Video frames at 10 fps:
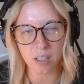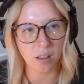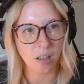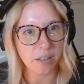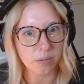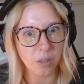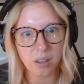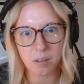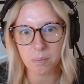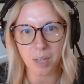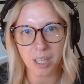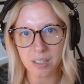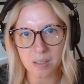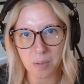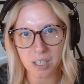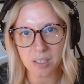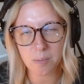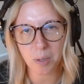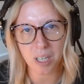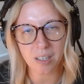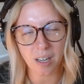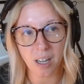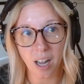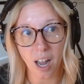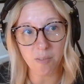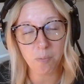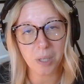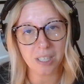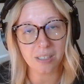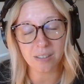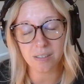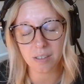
along with my husband, but I've been